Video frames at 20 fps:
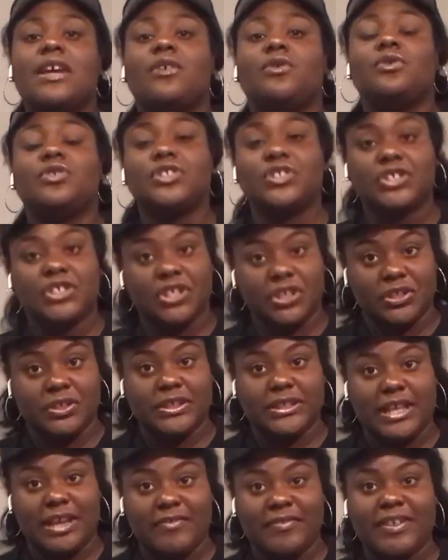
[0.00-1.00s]
who just turned
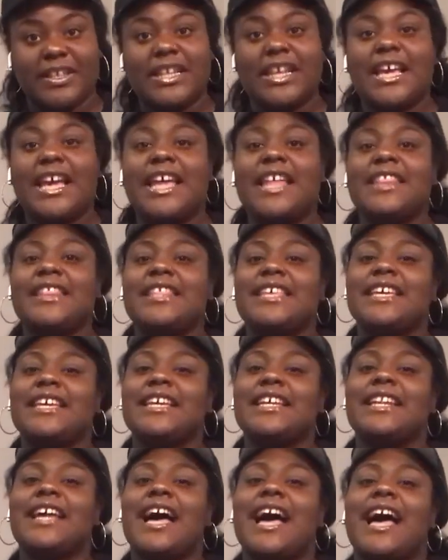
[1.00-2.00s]
7, and
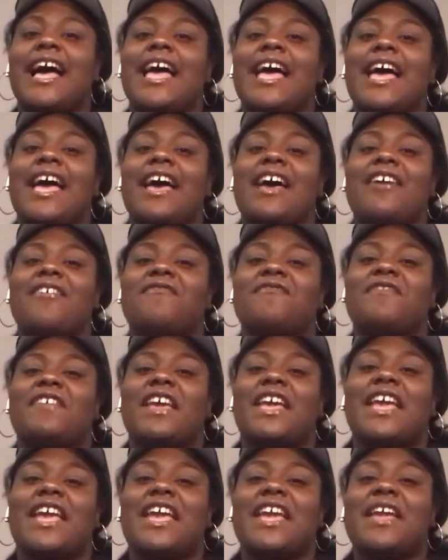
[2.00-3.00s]
then I have
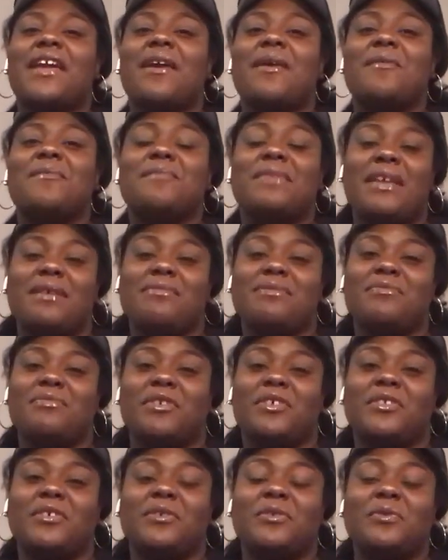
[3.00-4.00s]
a baby
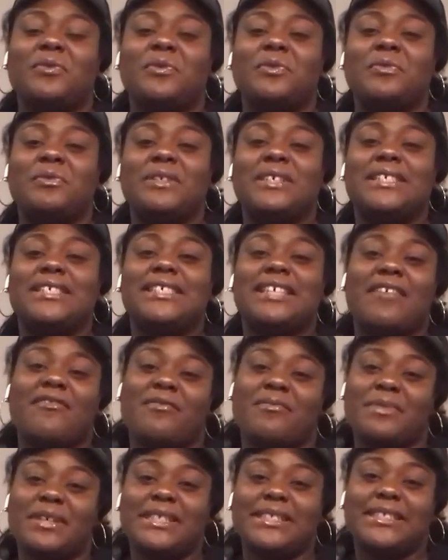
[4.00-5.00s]
brother who will be
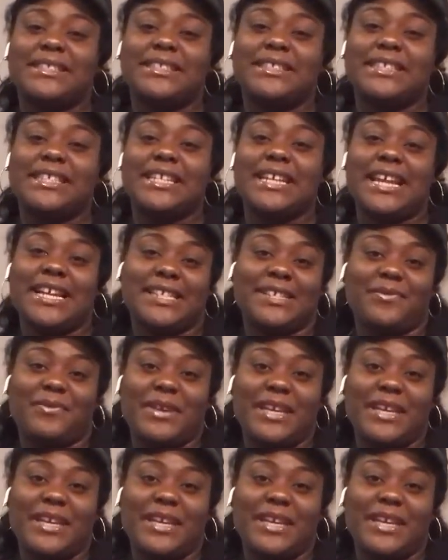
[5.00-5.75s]
7 months next